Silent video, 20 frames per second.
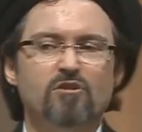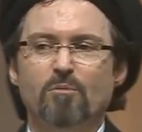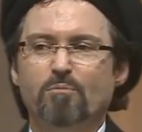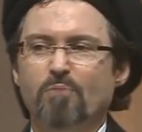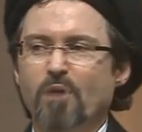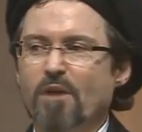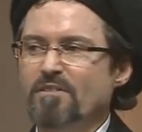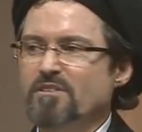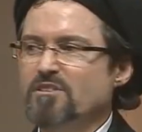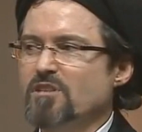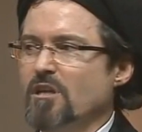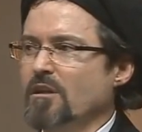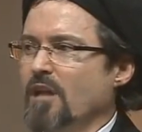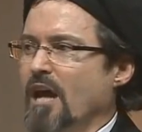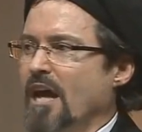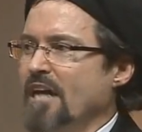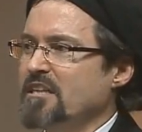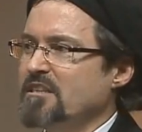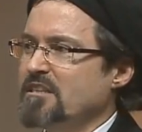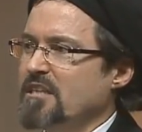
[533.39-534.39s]
The Prophet
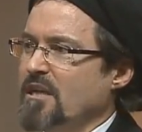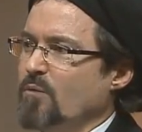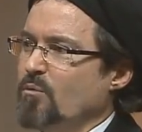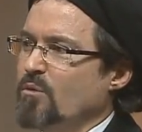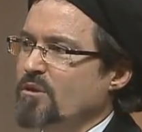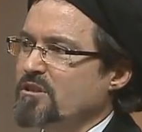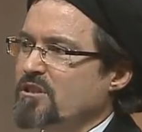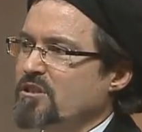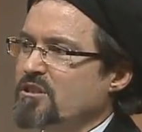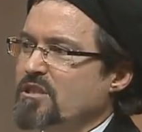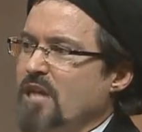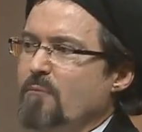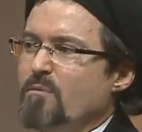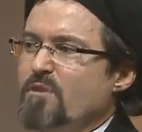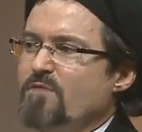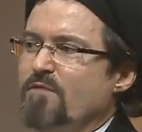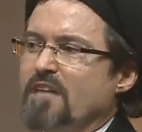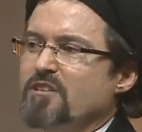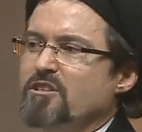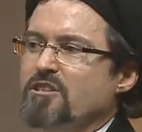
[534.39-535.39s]
was a
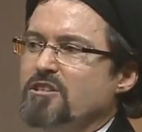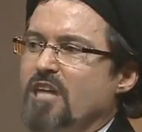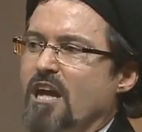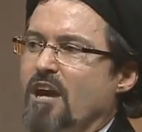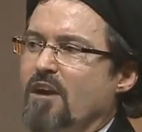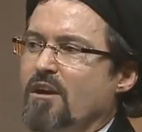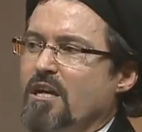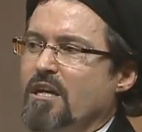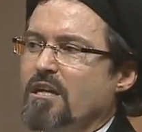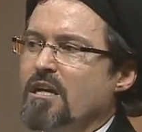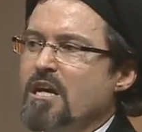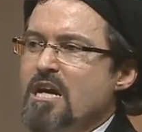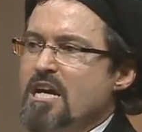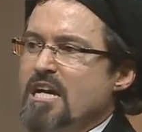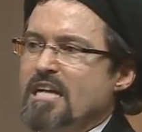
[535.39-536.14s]
semi vegetarian.